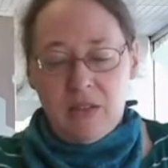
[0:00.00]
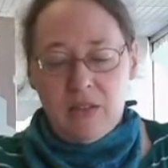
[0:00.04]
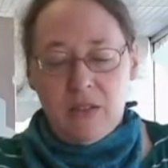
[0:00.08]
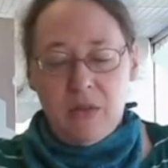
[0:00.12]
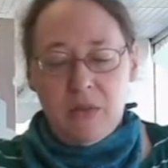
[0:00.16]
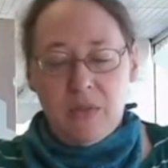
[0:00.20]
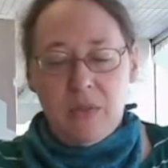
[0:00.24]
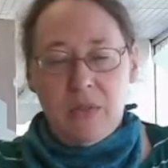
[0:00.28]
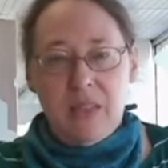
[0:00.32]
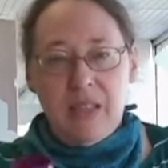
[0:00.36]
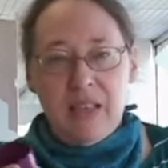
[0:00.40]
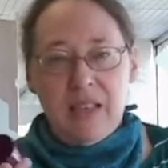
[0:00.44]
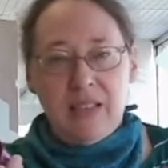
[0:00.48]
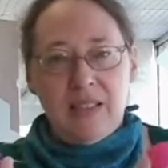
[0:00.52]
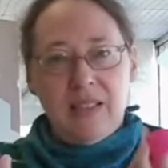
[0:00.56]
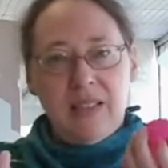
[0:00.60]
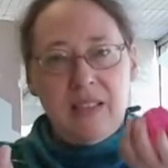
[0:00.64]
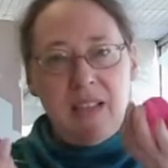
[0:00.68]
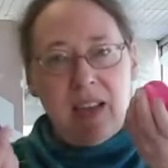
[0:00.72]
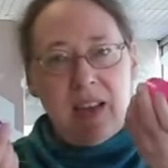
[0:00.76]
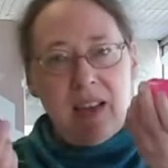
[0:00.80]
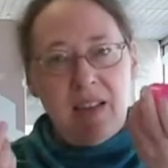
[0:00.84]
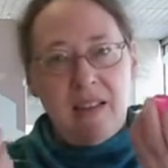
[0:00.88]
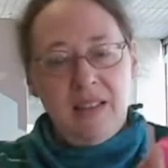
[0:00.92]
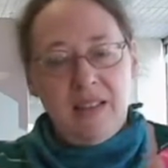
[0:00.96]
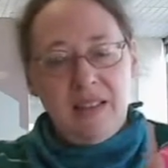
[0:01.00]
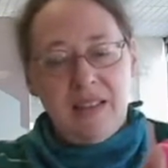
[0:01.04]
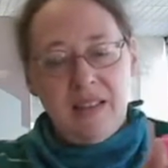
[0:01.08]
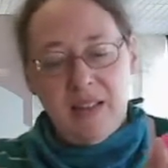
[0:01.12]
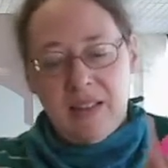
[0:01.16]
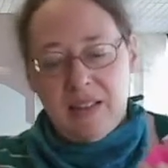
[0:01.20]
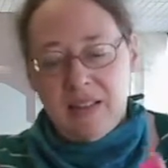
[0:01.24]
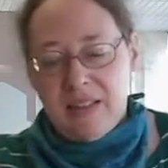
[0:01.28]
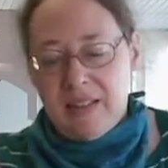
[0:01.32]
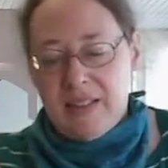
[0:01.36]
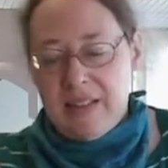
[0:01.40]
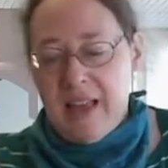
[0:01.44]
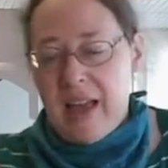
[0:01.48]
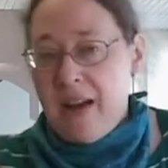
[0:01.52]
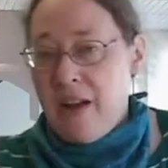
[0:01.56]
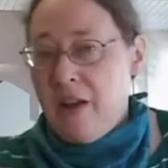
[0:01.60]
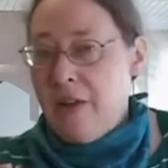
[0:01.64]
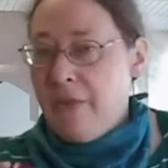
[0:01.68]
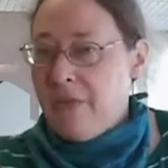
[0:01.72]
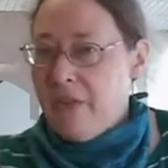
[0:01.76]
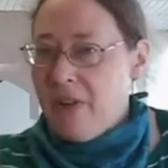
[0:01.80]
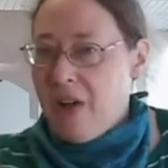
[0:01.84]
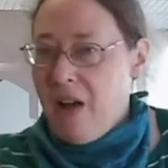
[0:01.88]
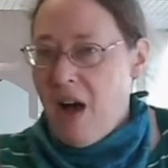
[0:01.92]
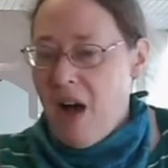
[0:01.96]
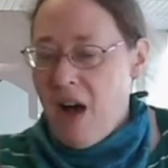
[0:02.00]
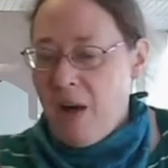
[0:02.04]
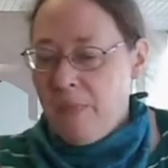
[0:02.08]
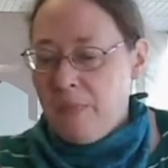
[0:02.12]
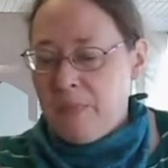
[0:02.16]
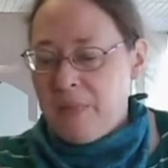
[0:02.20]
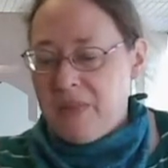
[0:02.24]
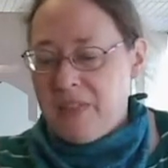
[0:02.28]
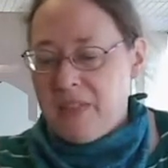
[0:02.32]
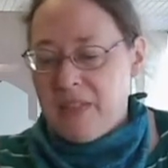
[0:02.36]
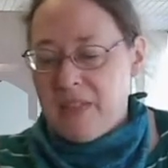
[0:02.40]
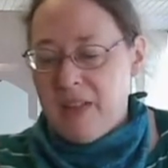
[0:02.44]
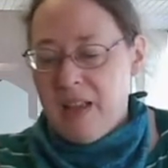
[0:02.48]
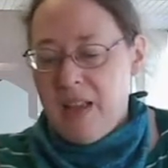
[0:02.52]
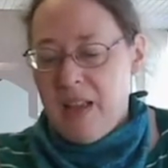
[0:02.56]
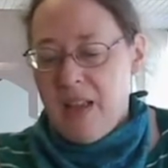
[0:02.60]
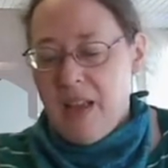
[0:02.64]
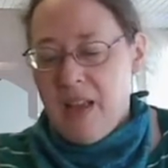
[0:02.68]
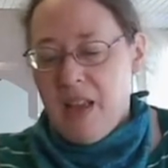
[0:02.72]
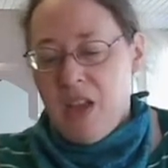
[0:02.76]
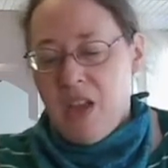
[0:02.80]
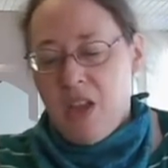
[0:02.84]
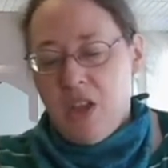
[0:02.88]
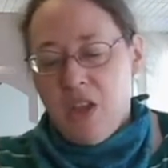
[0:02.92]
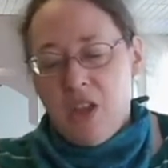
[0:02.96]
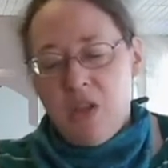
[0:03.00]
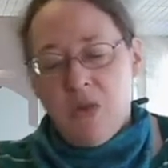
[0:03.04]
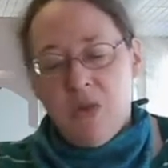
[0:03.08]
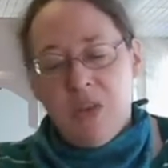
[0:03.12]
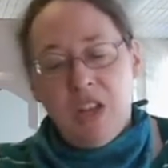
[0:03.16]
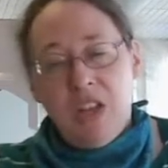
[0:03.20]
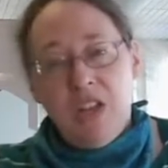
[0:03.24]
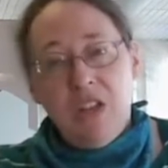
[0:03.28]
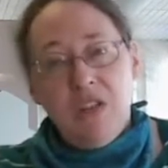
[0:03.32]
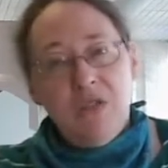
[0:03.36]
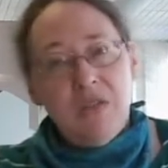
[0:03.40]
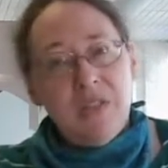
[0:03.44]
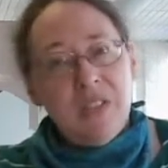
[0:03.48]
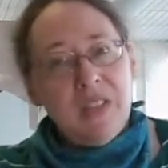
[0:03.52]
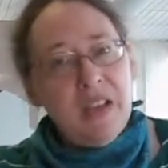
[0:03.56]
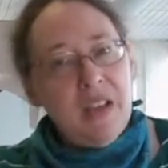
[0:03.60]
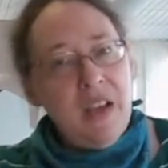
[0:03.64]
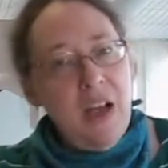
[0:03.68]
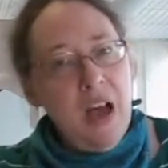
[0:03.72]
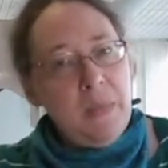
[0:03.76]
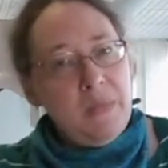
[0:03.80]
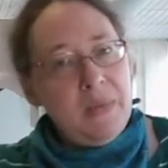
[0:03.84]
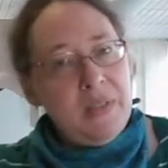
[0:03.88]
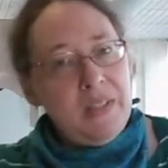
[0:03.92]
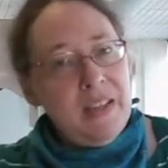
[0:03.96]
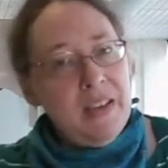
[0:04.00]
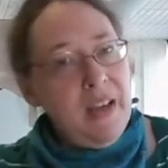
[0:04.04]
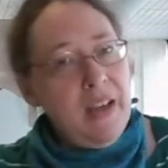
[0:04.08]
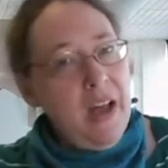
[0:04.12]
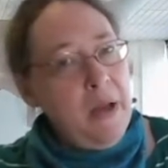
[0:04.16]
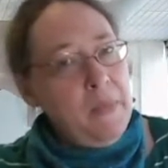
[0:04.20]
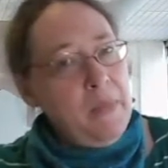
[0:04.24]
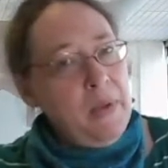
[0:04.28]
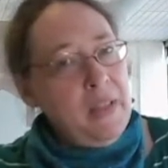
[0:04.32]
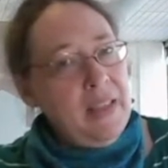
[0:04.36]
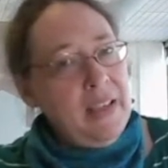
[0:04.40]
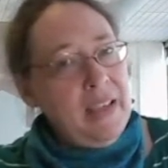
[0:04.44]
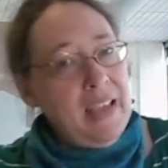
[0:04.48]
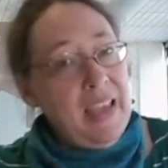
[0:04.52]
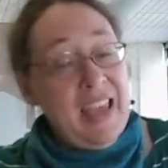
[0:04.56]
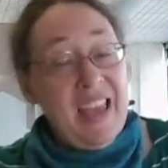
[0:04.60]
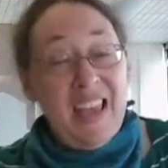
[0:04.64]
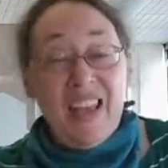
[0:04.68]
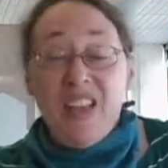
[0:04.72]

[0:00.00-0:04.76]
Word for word: So this is a set of cups you can use the cups that come in the